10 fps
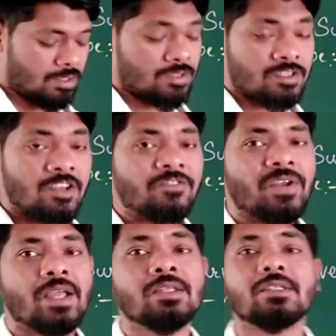
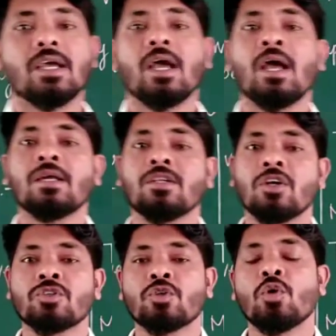surveyed
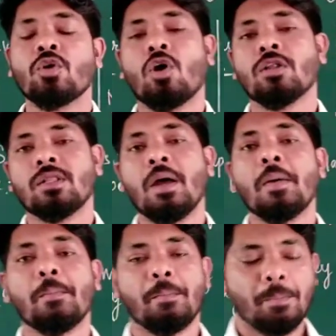and shown on the
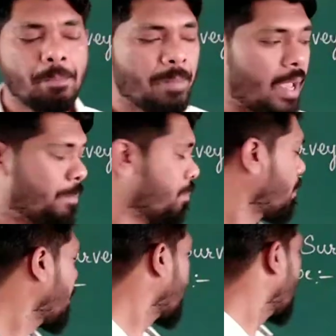
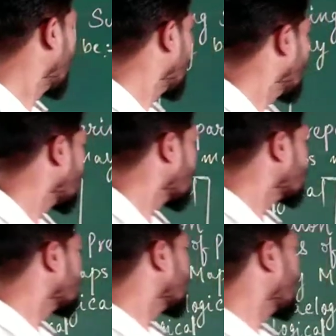map. You can see